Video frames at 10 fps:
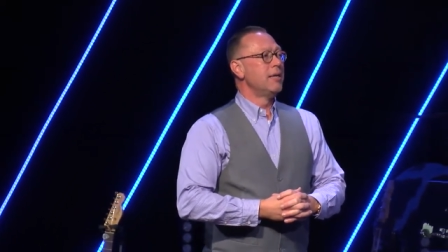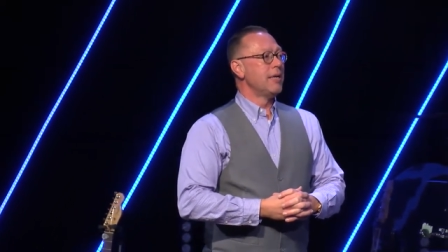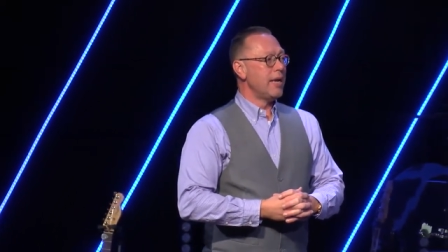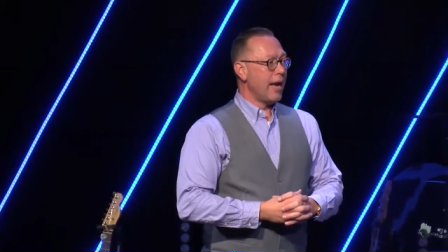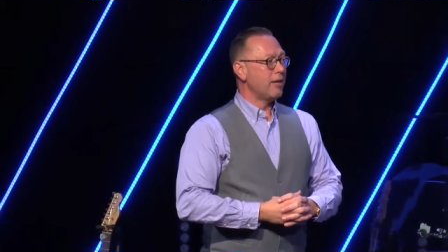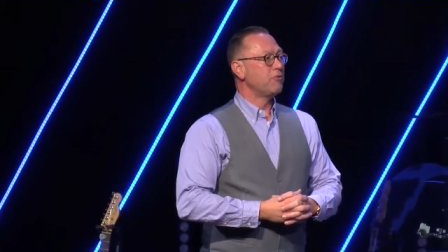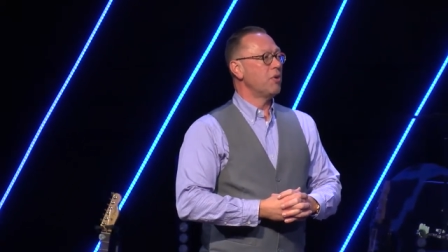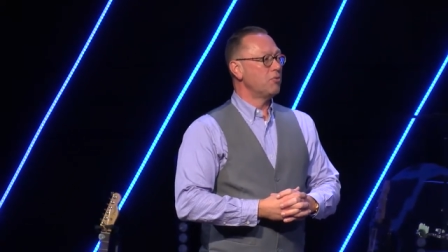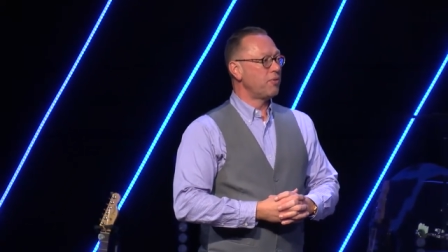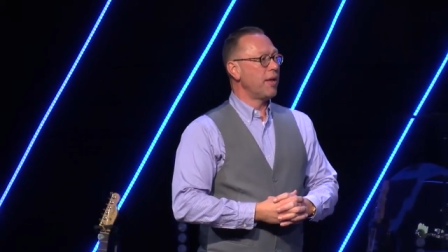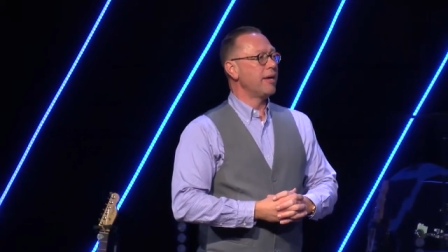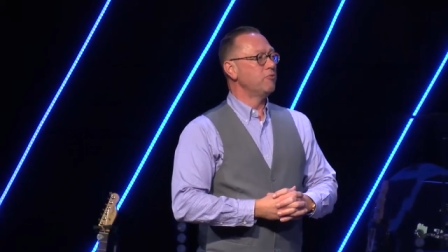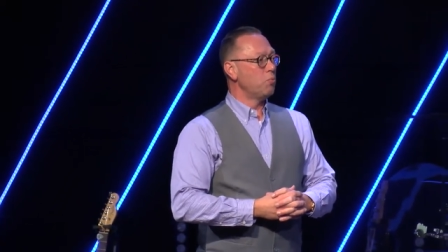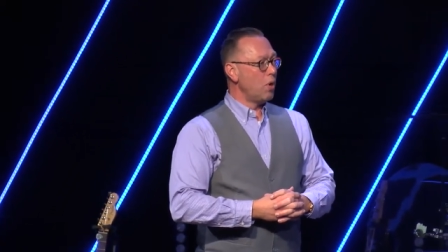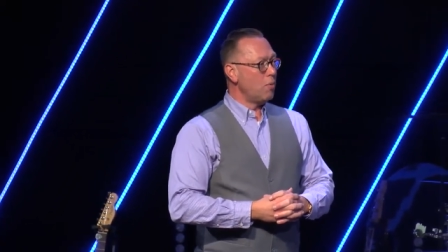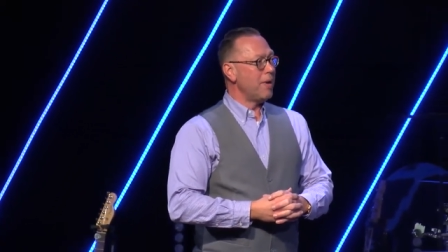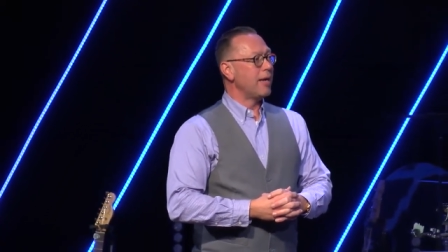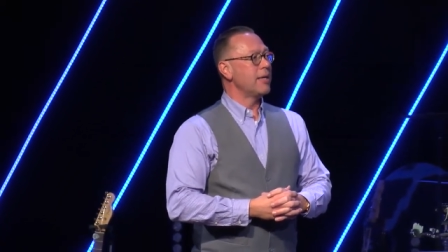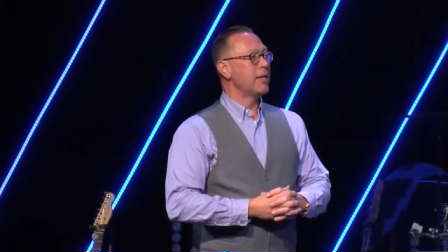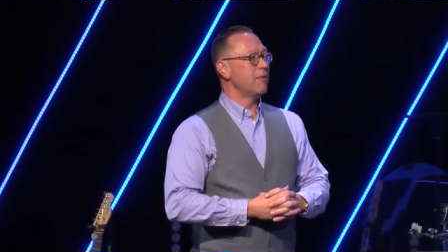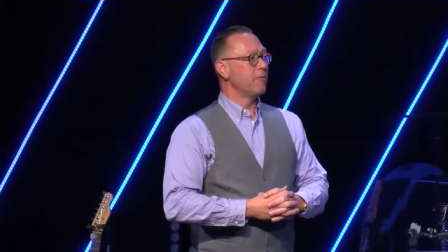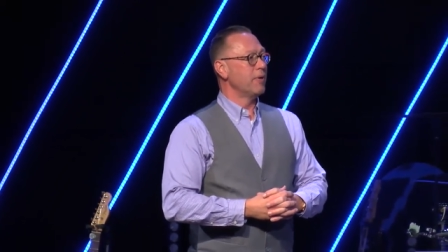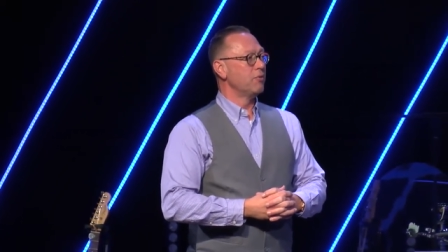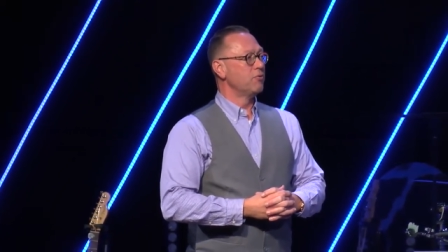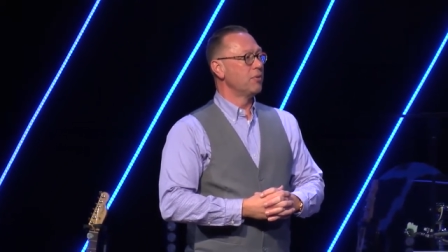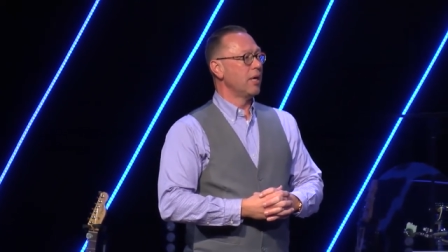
yes, those things will make a difference